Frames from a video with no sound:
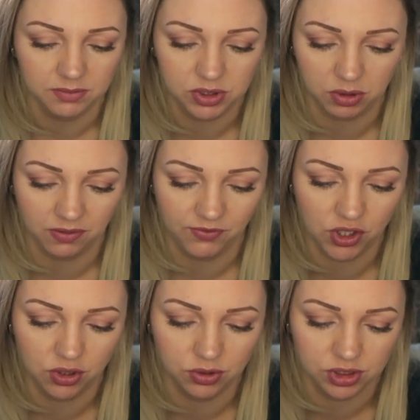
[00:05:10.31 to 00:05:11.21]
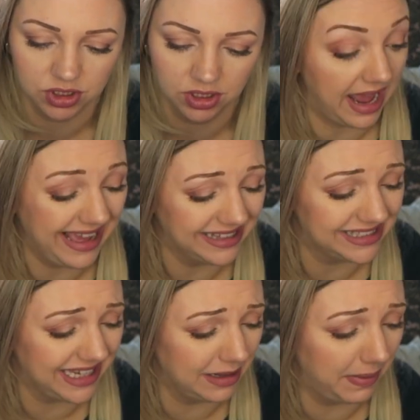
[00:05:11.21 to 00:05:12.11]
I'm so confused.
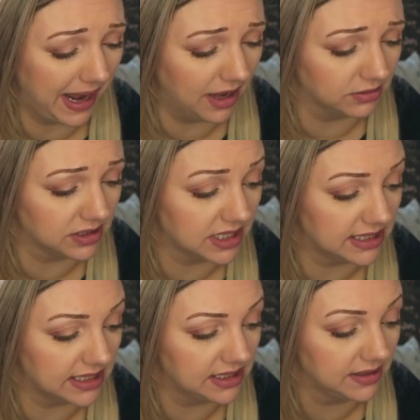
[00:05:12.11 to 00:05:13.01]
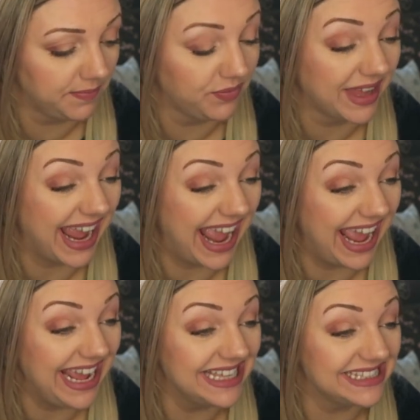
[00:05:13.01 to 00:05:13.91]
£18 this is.
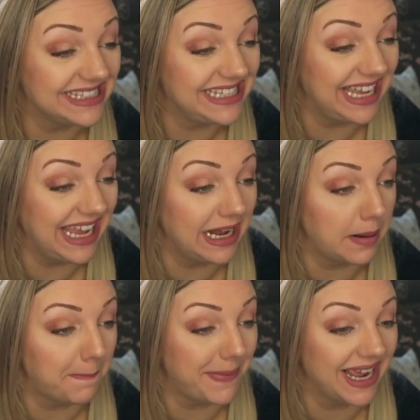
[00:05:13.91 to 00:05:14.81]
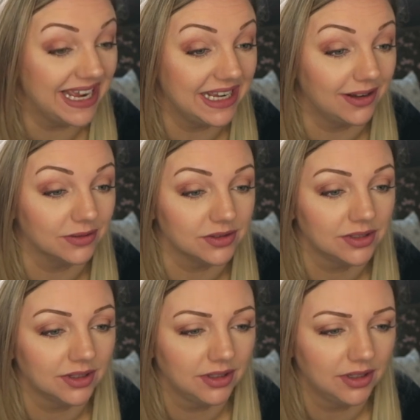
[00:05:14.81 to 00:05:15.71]

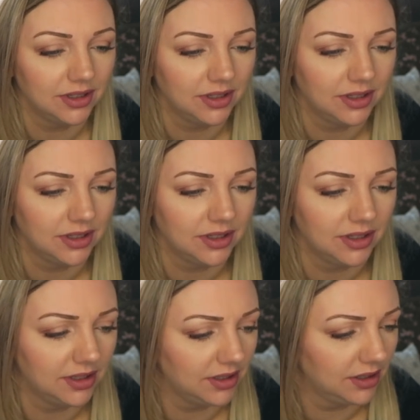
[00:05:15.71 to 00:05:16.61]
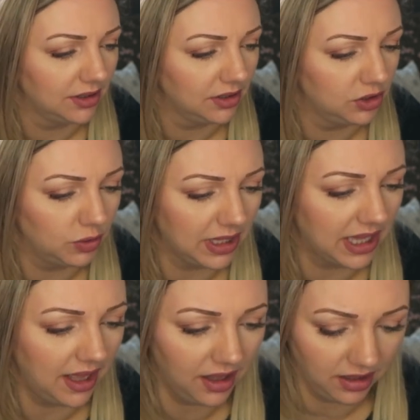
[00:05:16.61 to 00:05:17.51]
£18. Do I
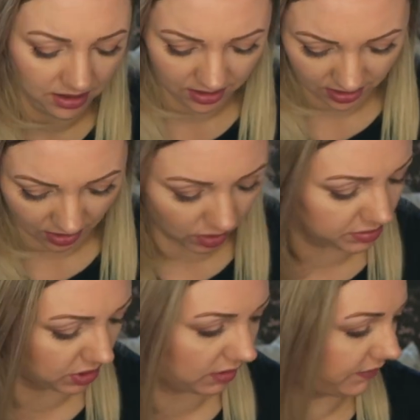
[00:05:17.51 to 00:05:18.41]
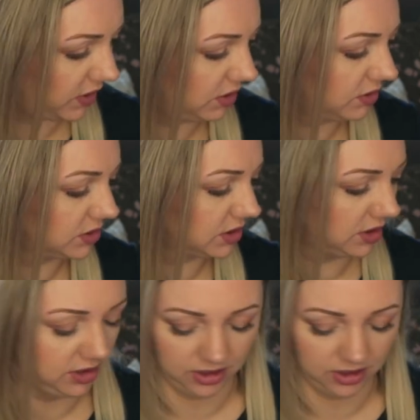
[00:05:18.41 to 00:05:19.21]
get? Oh, I'm so confused.